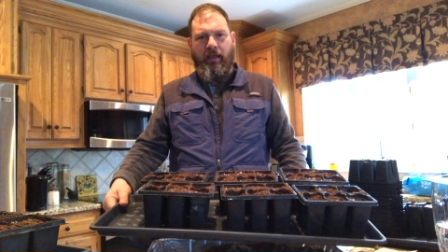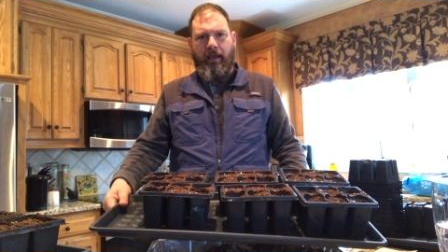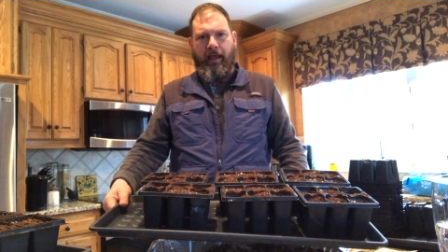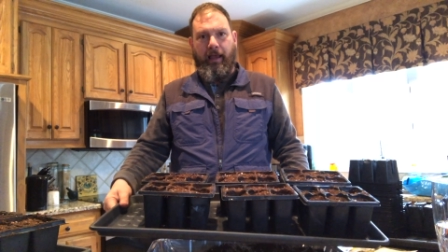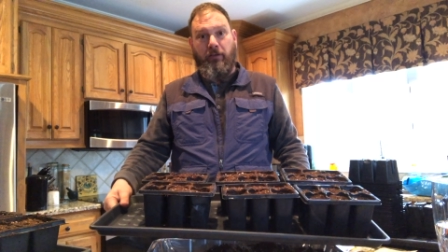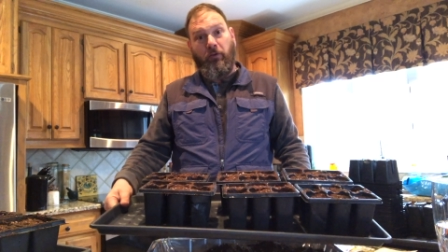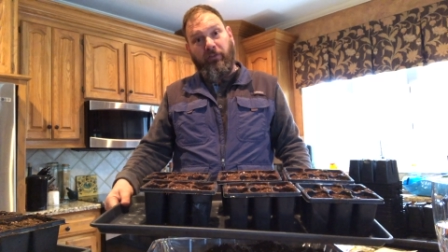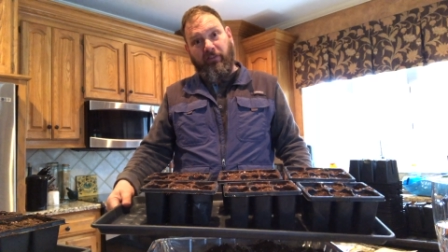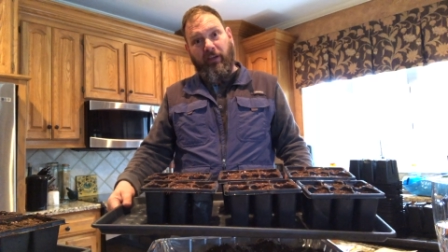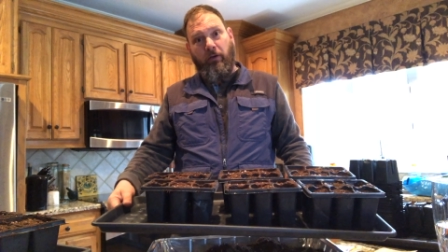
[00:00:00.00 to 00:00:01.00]
And you'll
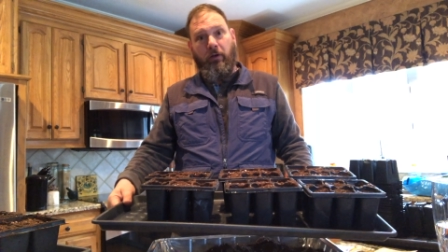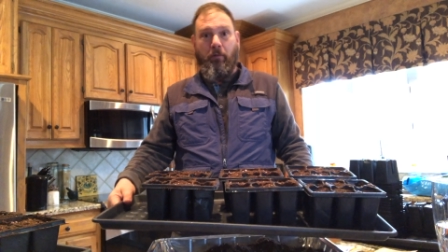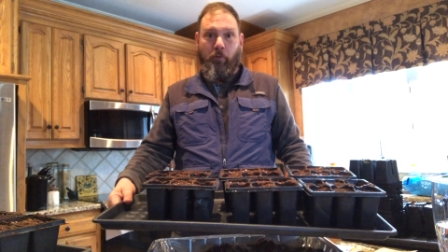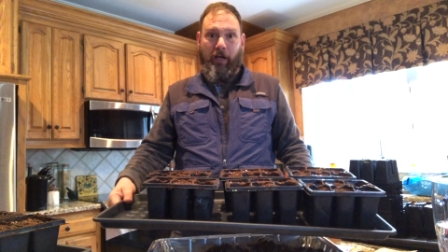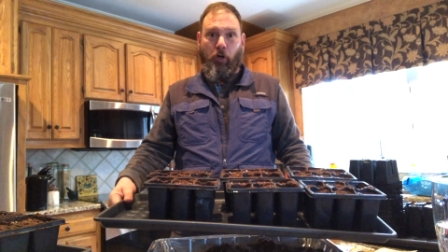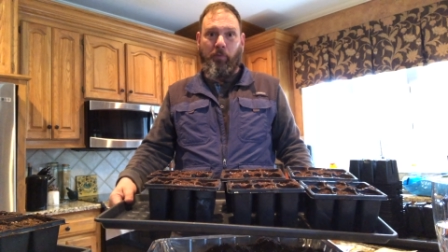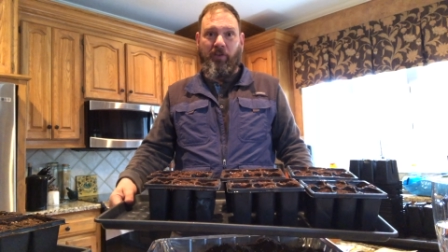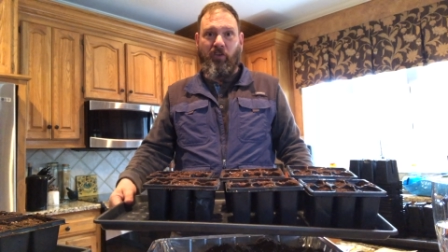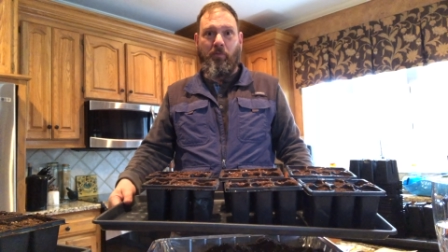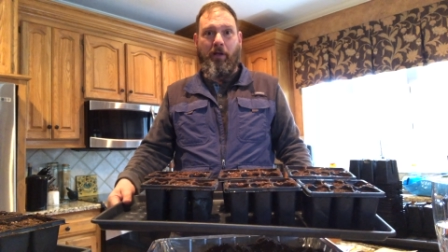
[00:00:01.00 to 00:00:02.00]
see when I go
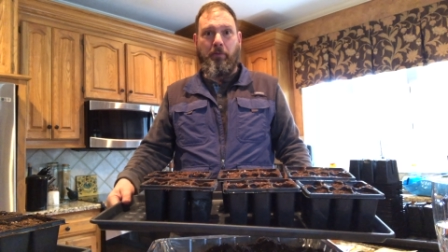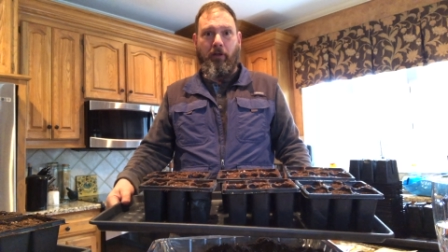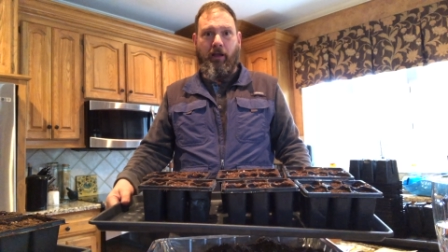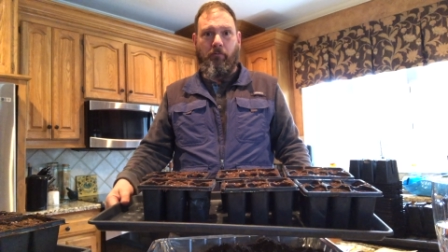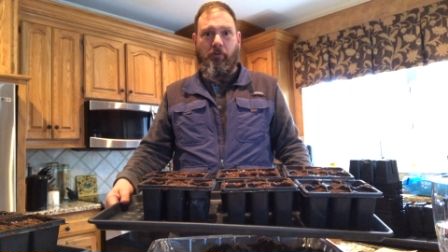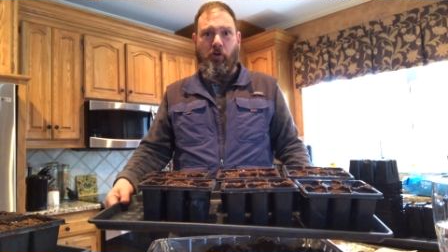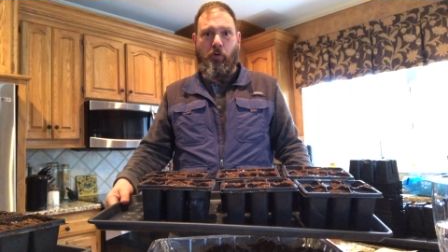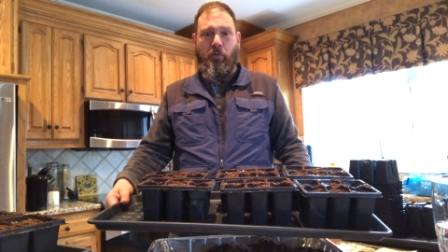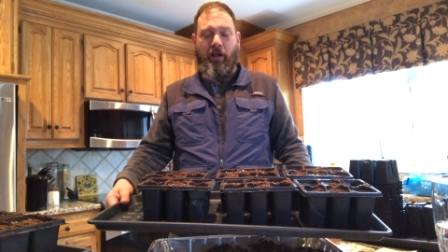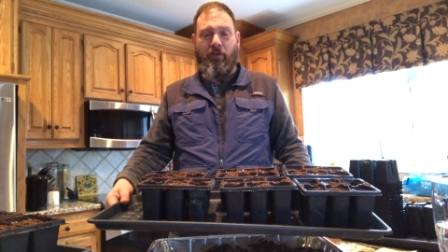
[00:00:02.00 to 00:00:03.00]
upstairs in my plant
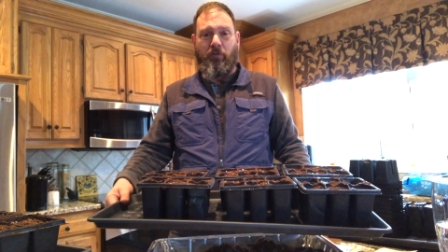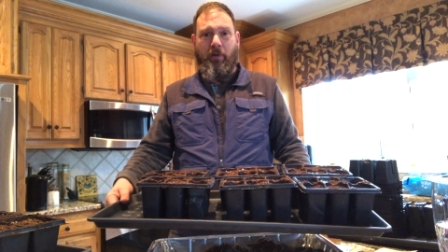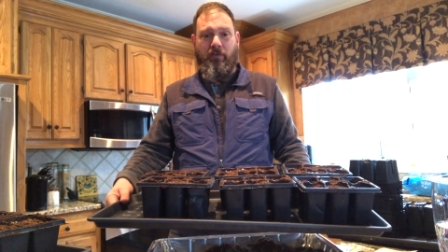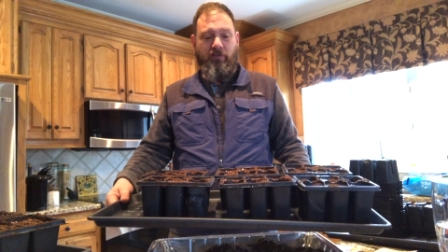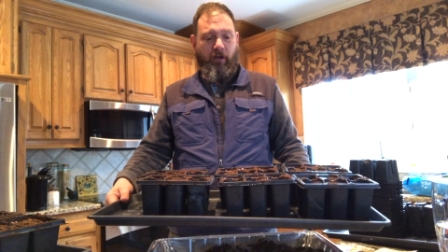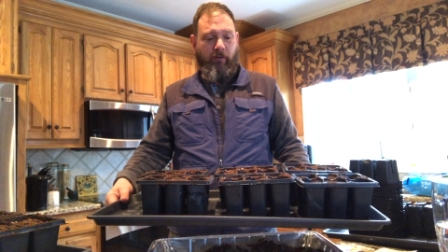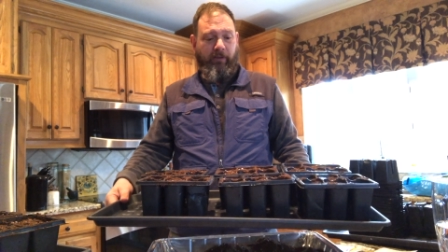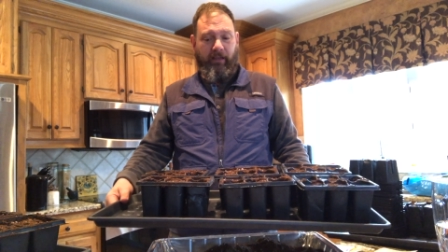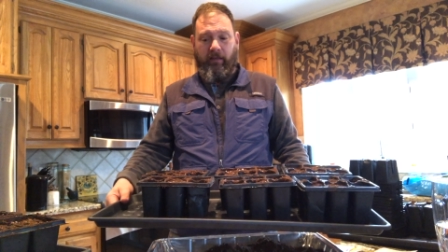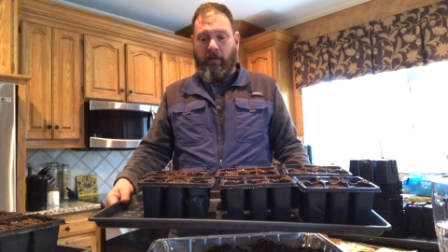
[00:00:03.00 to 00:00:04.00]
room, when I use my
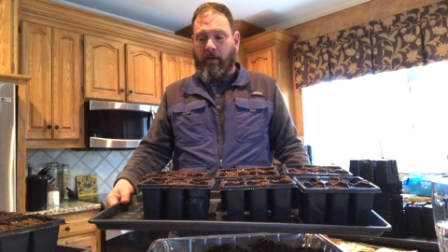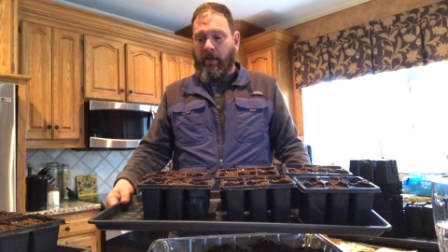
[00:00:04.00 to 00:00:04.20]
shelving,